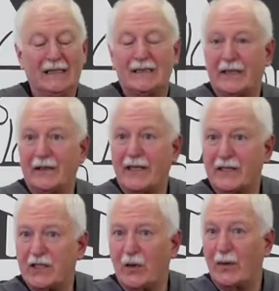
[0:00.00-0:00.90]

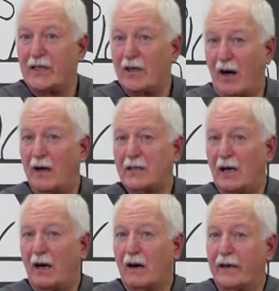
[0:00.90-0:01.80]
So when dogs
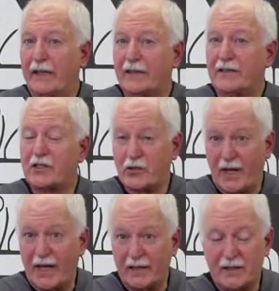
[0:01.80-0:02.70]
are in
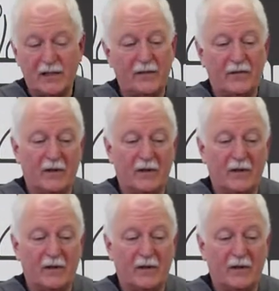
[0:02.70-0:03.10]
stress, if